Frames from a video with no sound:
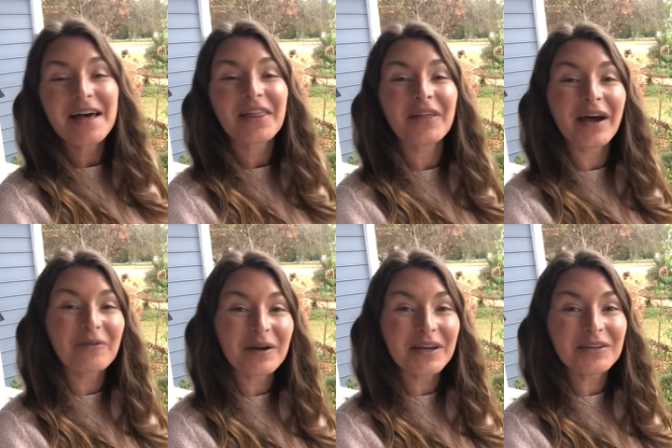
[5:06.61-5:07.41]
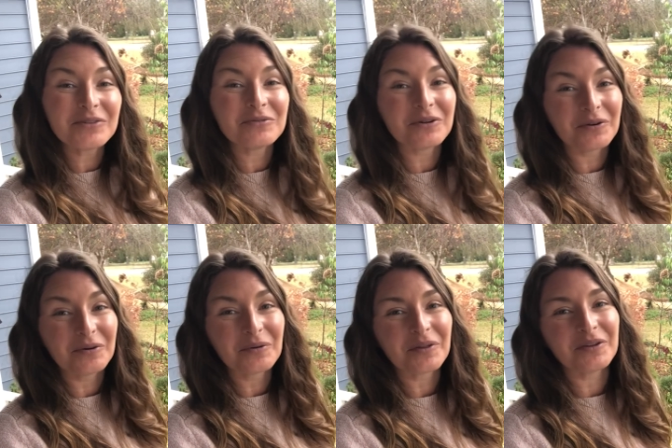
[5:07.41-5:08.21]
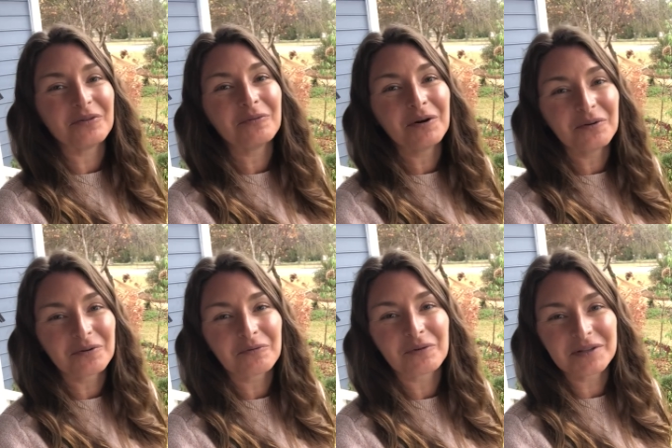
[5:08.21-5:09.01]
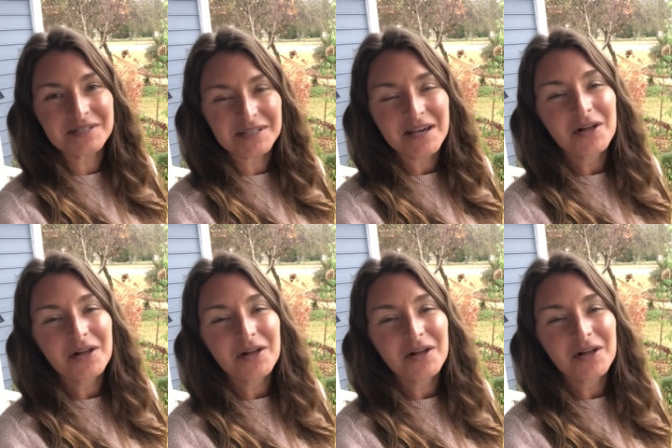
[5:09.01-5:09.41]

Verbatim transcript: that way you know that you won't risk